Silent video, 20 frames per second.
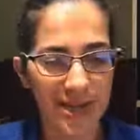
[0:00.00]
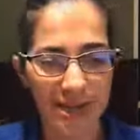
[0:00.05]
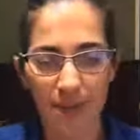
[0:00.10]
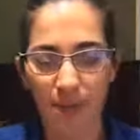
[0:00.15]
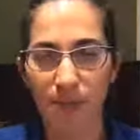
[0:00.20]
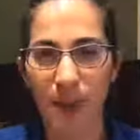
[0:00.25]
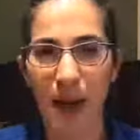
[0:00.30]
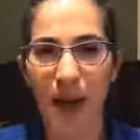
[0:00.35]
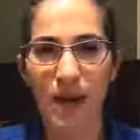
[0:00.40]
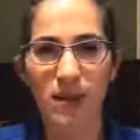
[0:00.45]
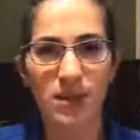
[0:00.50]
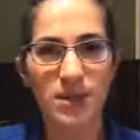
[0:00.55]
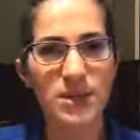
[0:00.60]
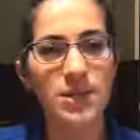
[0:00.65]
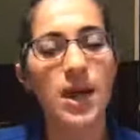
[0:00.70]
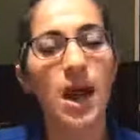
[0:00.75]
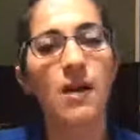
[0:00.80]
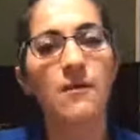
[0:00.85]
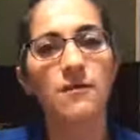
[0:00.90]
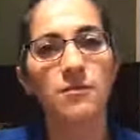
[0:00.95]
It's a
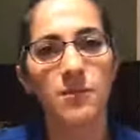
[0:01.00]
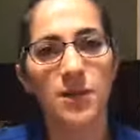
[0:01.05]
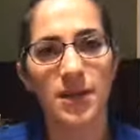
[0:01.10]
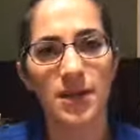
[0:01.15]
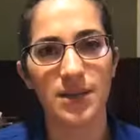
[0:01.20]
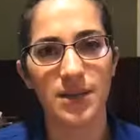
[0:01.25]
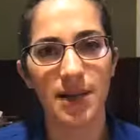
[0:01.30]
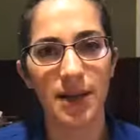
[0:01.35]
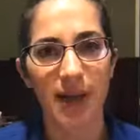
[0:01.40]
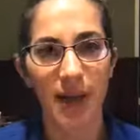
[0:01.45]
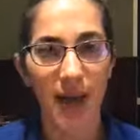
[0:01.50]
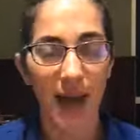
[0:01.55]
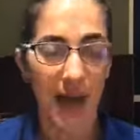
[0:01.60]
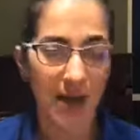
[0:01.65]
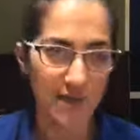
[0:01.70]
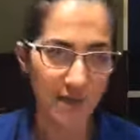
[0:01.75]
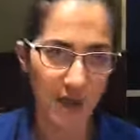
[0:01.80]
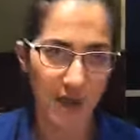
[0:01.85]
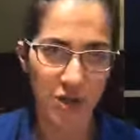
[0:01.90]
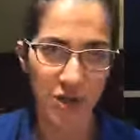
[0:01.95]
balance of meat
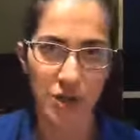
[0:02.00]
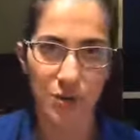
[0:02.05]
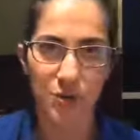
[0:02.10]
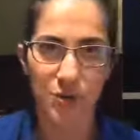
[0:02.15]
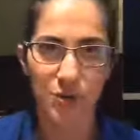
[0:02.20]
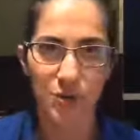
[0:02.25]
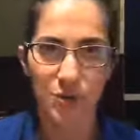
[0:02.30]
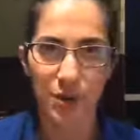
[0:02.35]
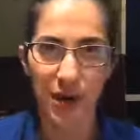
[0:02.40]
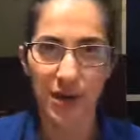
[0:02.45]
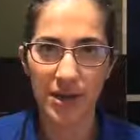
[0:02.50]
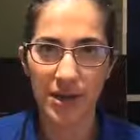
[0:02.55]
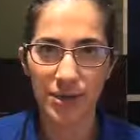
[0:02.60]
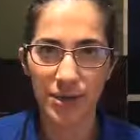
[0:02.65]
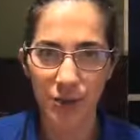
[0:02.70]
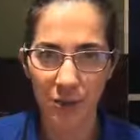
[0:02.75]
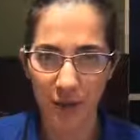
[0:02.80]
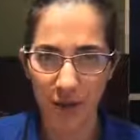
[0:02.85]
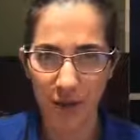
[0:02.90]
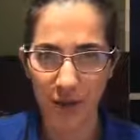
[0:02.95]
and vegetables, right?
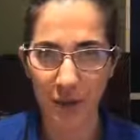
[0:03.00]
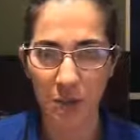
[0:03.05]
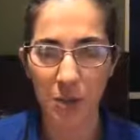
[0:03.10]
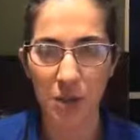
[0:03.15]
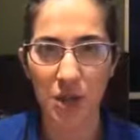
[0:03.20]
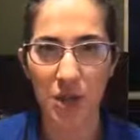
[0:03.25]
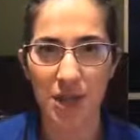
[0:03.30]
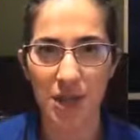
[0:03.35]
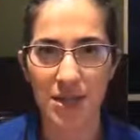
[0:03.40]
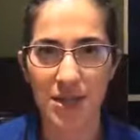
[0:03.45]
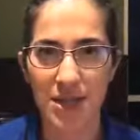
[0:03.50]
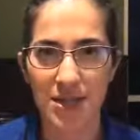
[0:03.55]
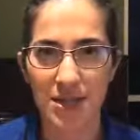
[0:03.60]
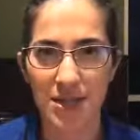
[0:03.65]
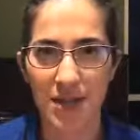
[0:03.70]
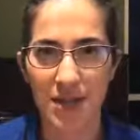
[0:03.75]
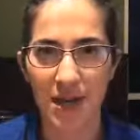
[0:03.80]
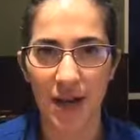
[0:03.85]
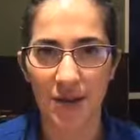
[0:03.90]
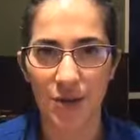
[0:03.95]
And you want to communicate that
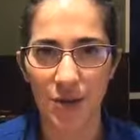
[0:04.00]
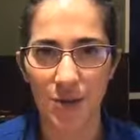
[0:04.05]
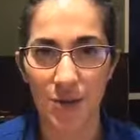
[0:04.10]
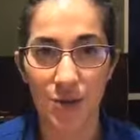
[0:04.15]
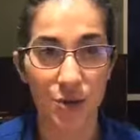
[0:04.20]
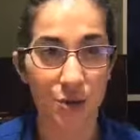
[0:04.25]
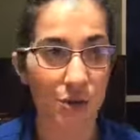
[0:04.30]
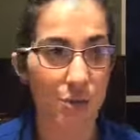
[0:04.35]
to the customer.